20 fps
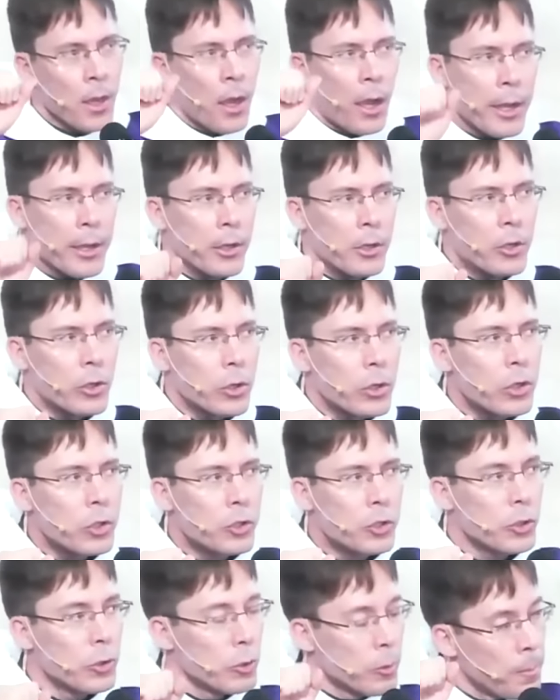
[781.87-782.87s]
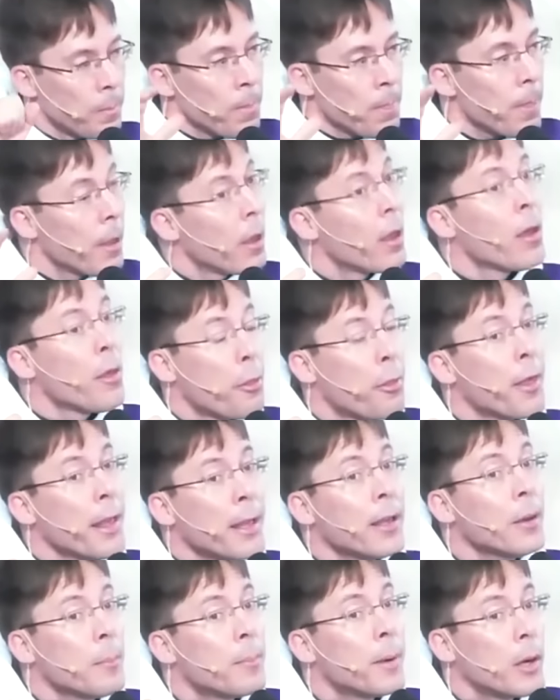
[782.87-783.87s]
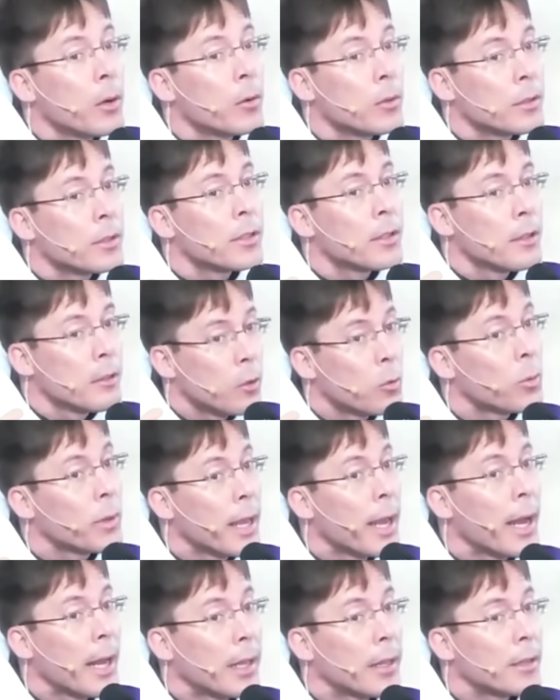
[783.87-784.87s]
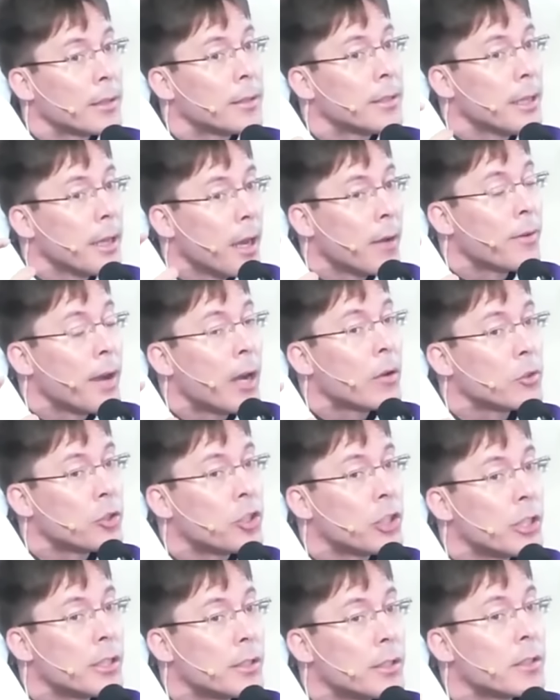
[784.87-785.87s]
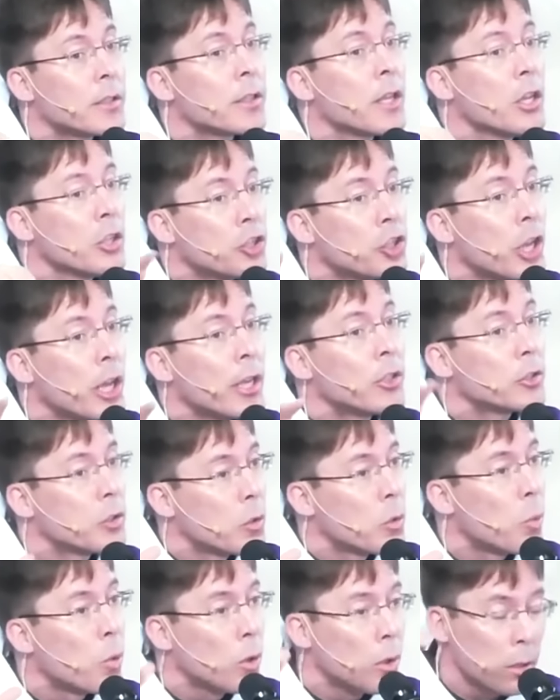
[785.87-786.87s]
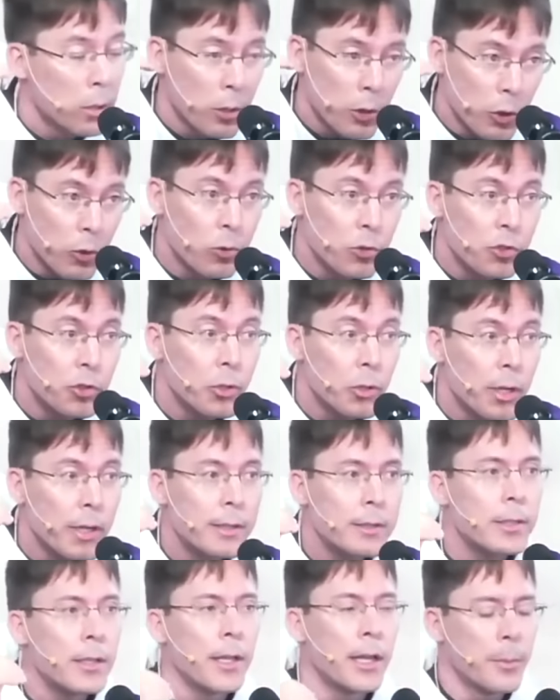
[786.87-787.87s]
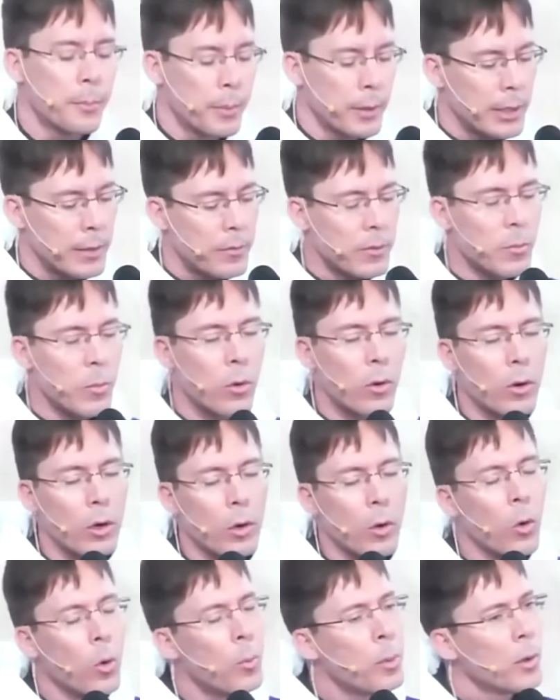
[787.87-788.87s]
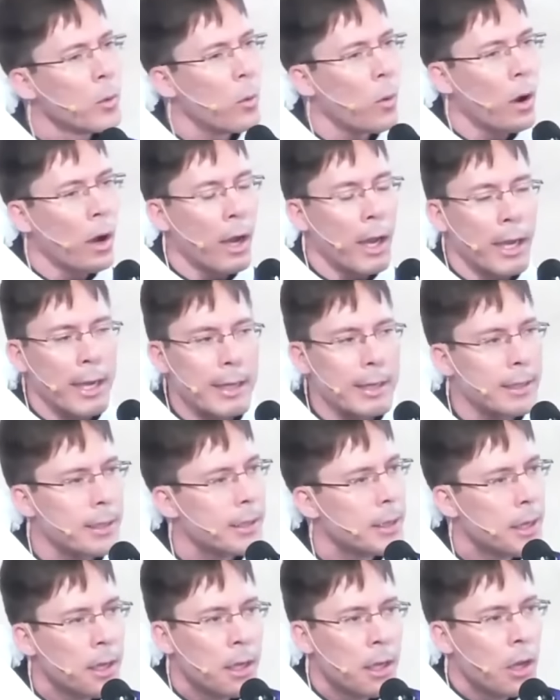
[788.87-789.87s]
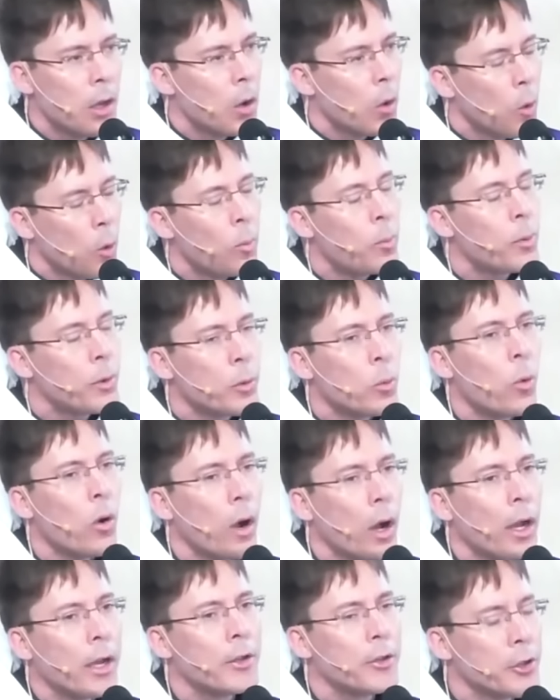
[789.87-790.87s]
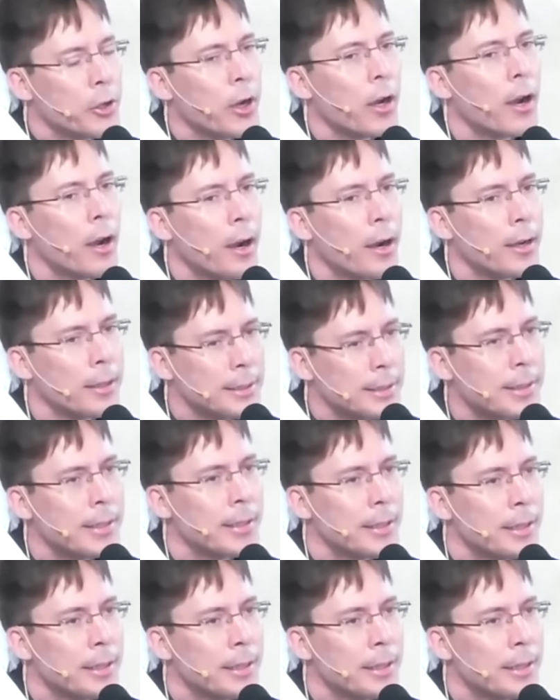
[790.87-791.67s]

I encourage you, think about the reality of how Jesus changed the world. Use your intellect, but even more, open wide. Open wide your heart